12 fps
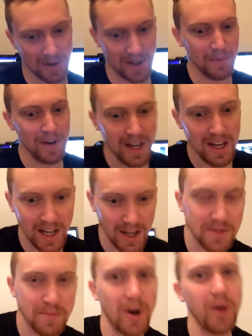but
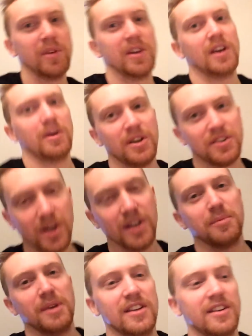it's probably, I'm trying
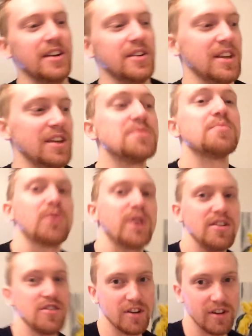to make it like
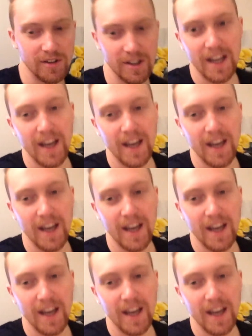inspirational.